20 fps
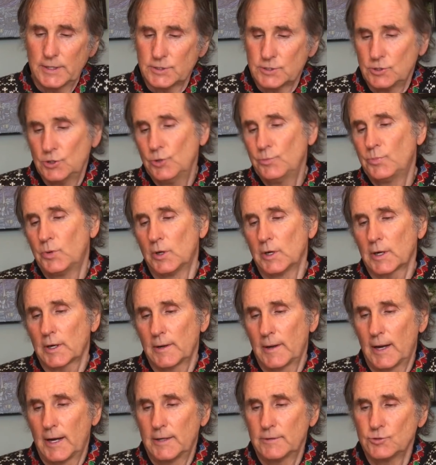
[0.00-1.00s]
his new
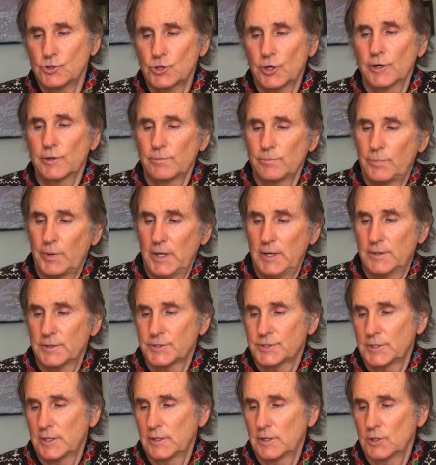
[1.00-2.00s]
book, Jordan
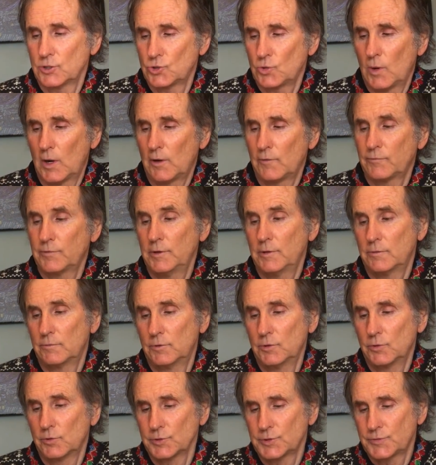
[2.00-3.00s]
Peterson, 12
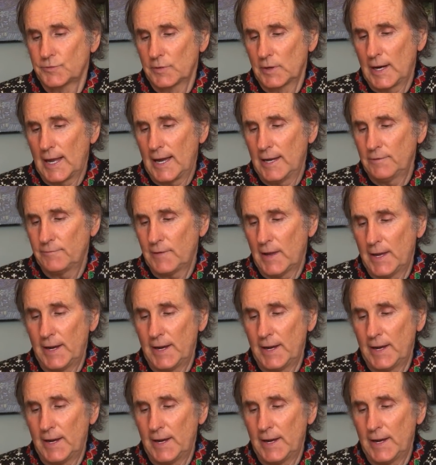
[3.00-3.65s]
Rules for Life,